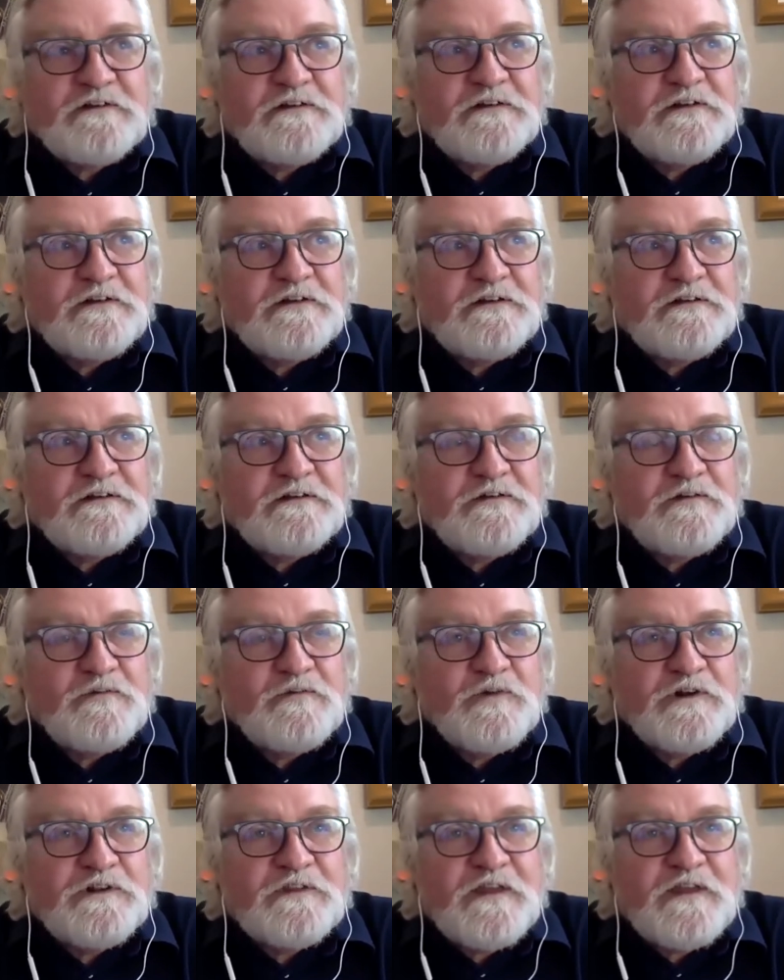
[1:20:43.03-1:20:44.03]
I, I,
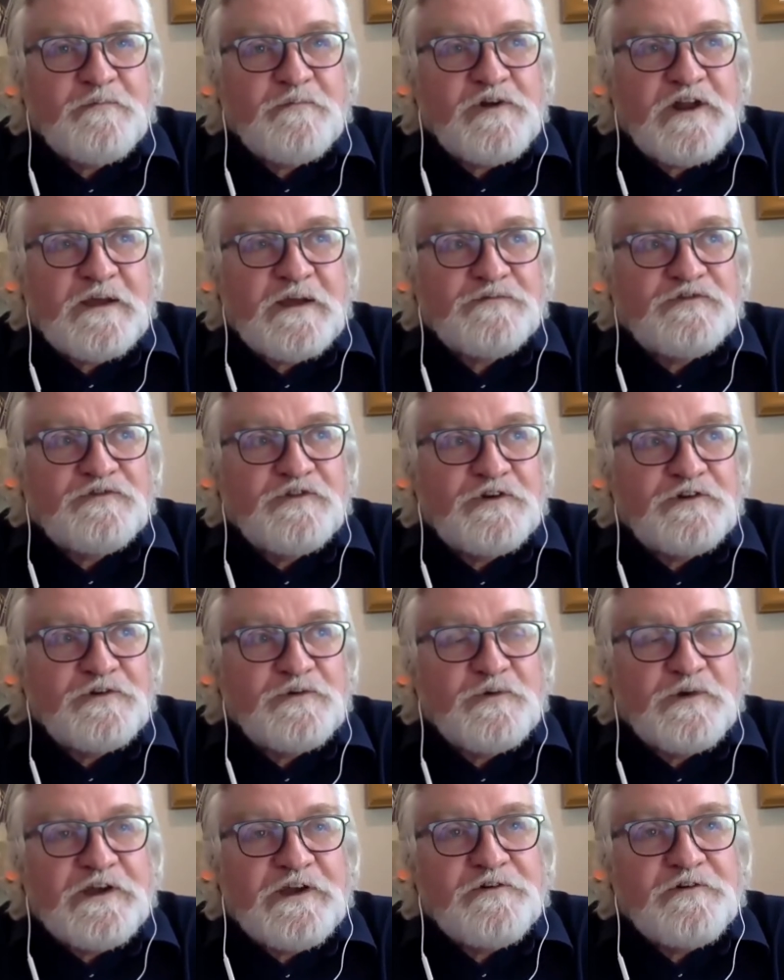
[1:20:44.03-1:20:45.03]
what they're perhaps not
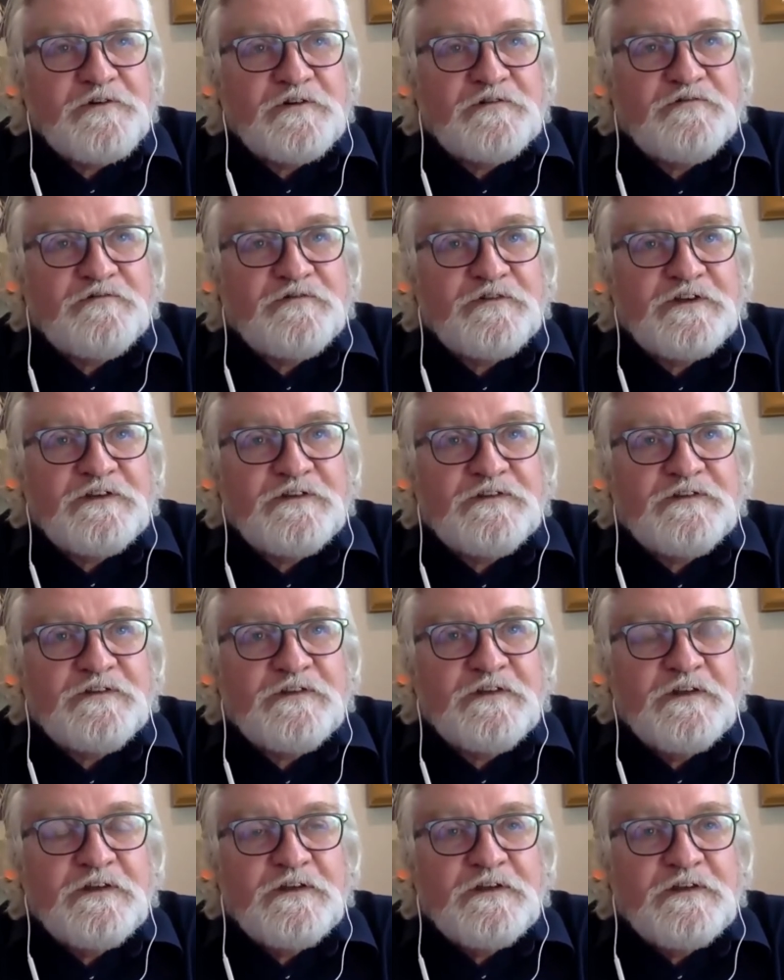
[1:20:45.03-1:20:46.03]
aware of is